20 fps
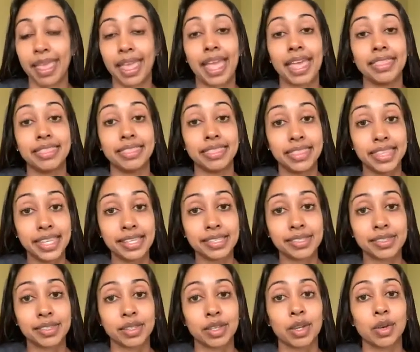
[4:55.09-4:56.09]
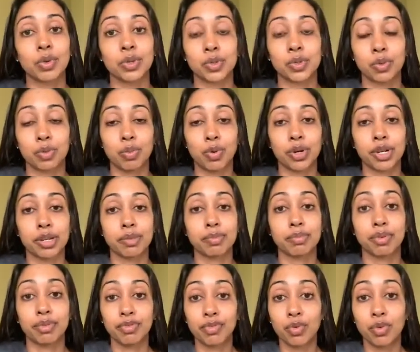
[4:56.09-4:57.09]
And this was reported
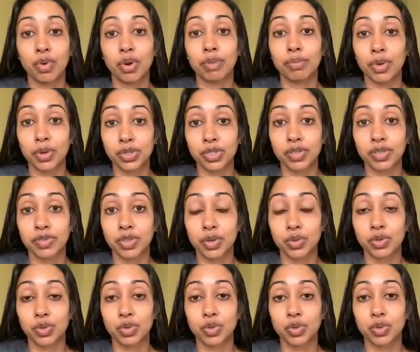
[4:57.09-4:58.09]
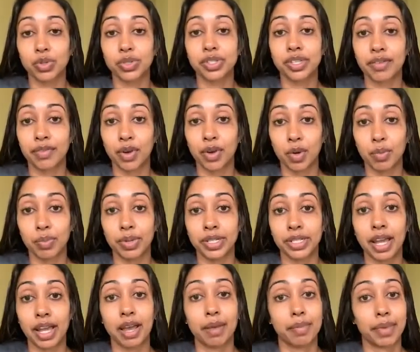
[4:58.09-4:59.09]
before most of those schools have opened
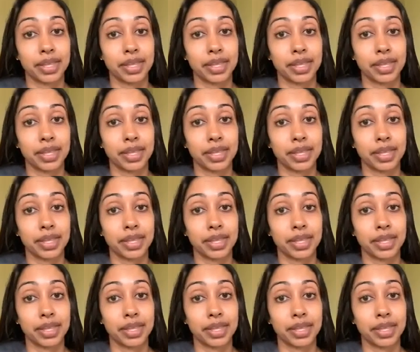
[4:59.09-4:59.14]
up.